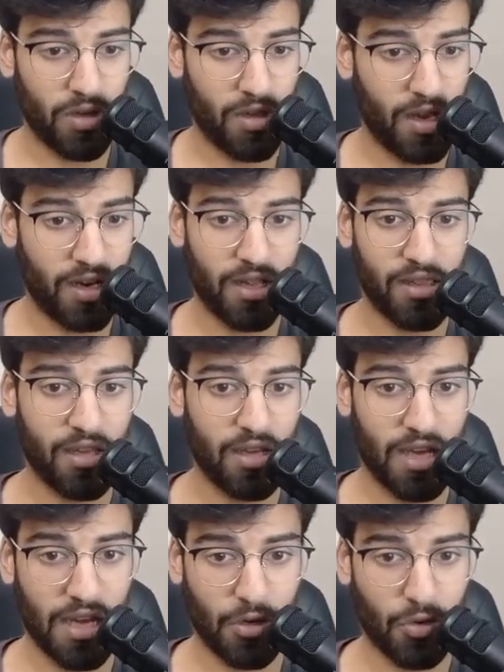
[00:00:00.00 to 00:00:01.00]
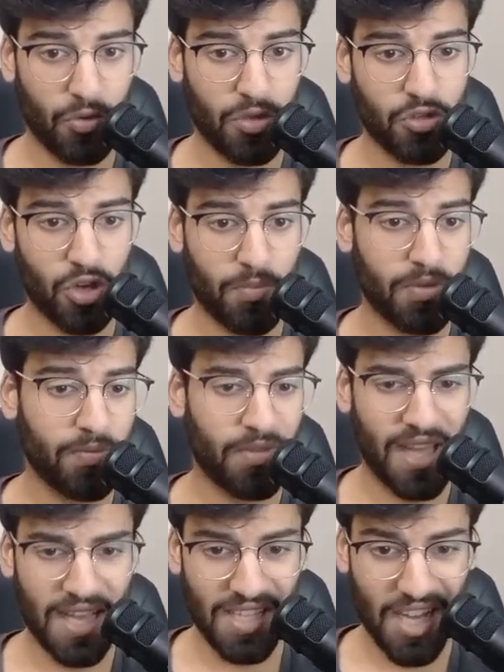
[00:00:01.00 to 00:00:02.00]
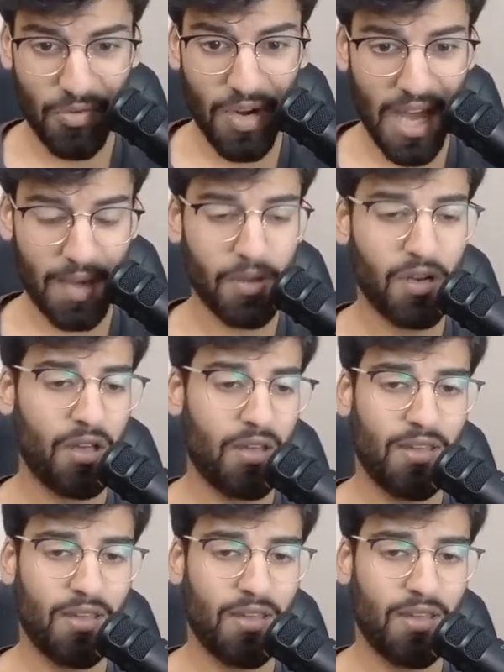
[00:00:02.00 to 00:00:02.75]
and tell the AI to do the job, but that's unreliable